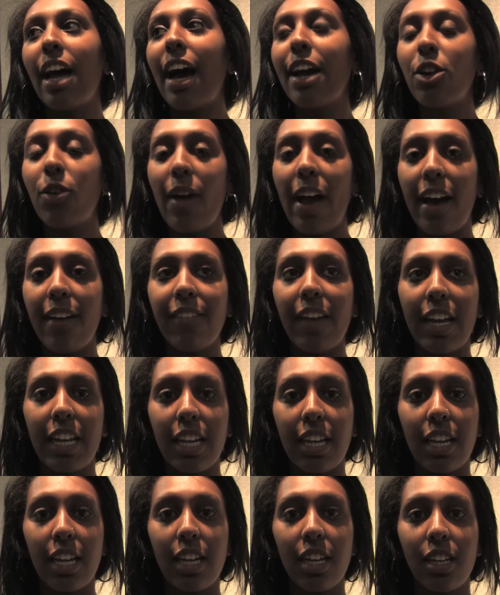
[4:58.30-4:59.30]
don't have
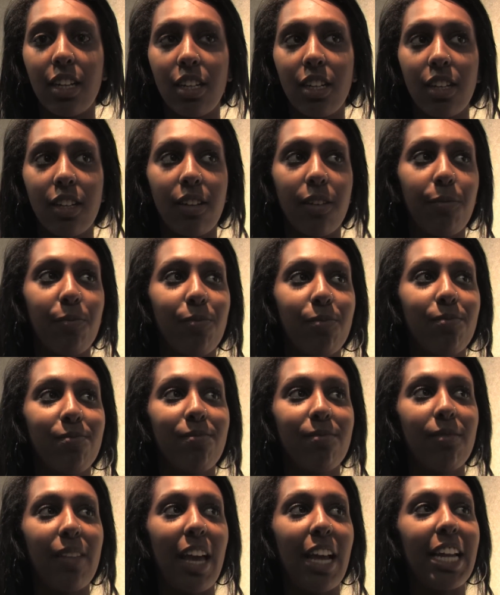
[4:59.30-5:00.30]
any
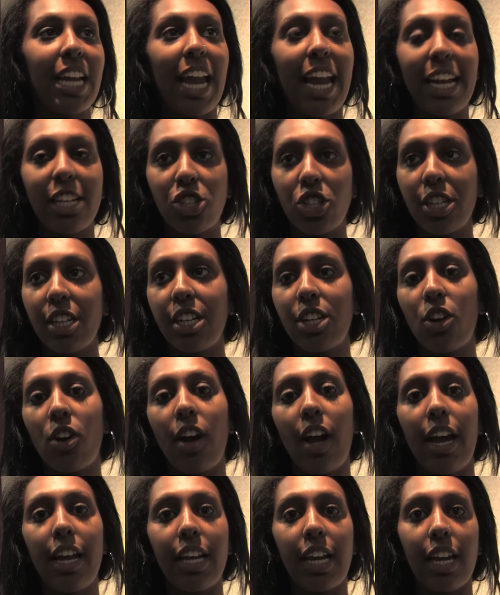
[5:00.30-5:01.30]
any hatred or
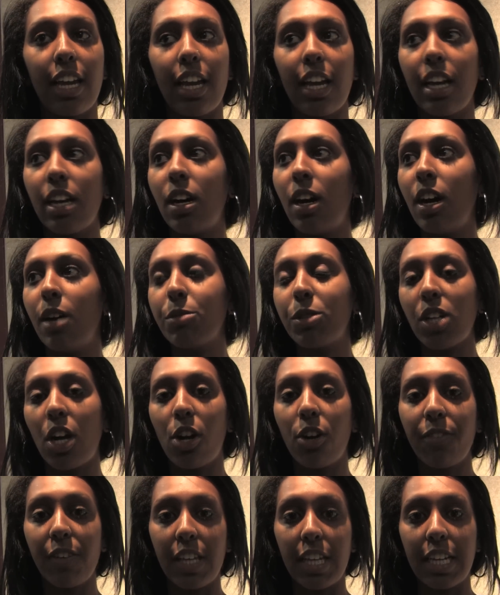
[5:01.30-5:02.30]
any sorrow
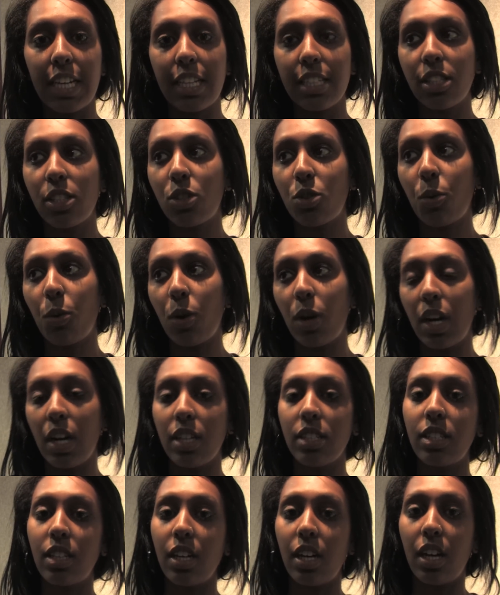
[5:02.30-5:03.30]
feelings
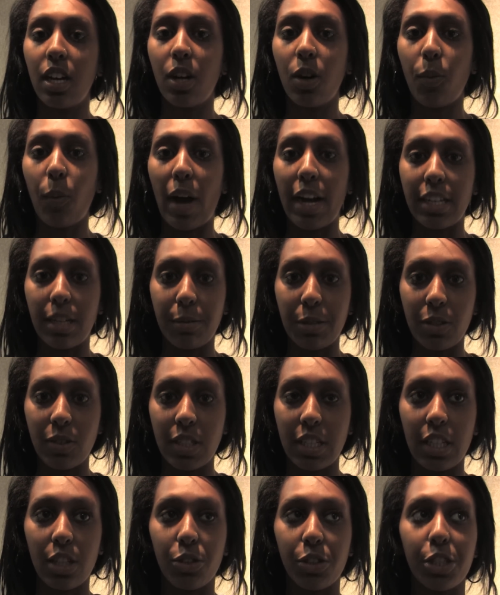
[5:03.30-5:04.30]
towards the
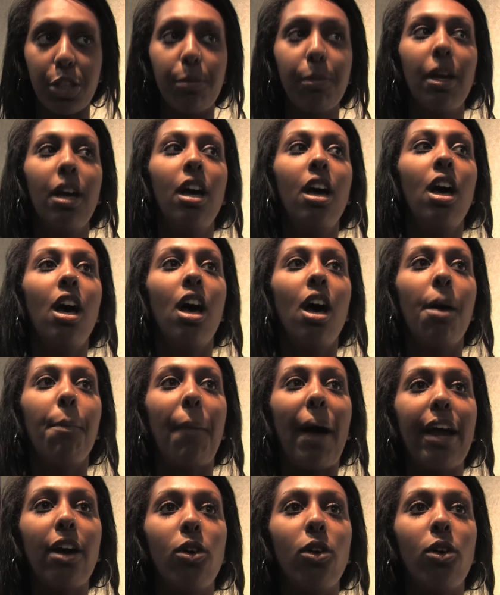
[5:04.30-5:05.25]
YWC group. My